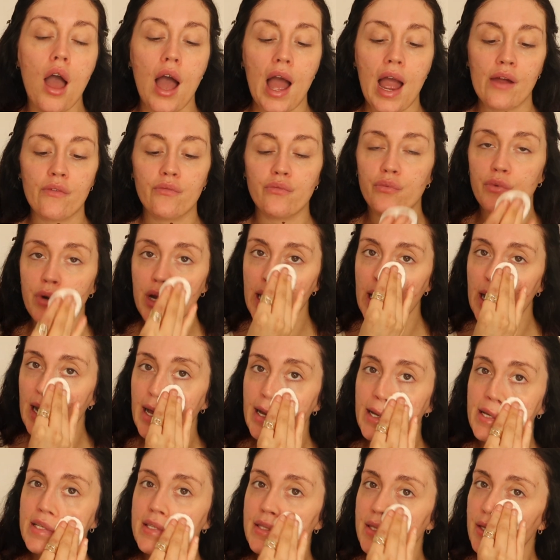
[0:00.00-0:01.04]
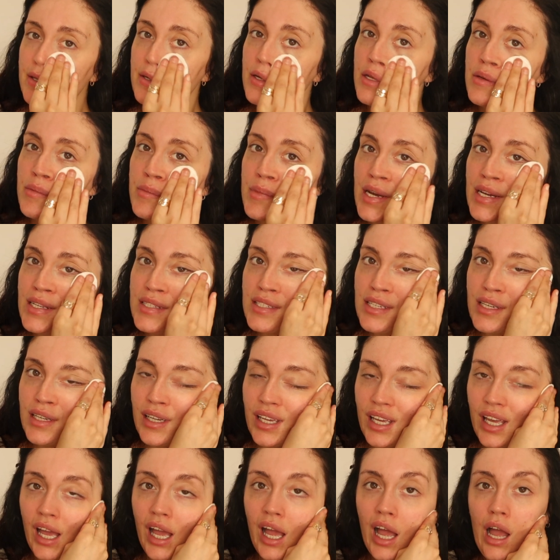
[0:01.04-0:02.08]
I've realised that no matter
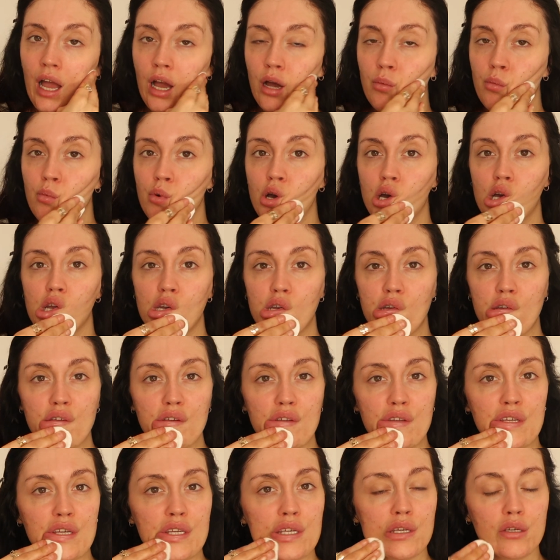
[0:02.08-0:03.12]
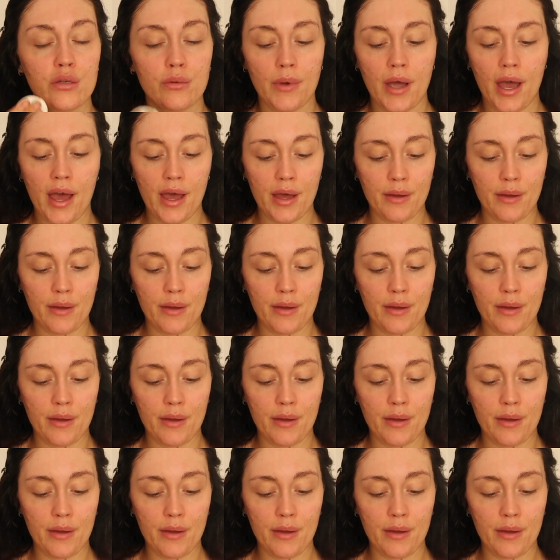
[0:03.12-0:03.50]
how much you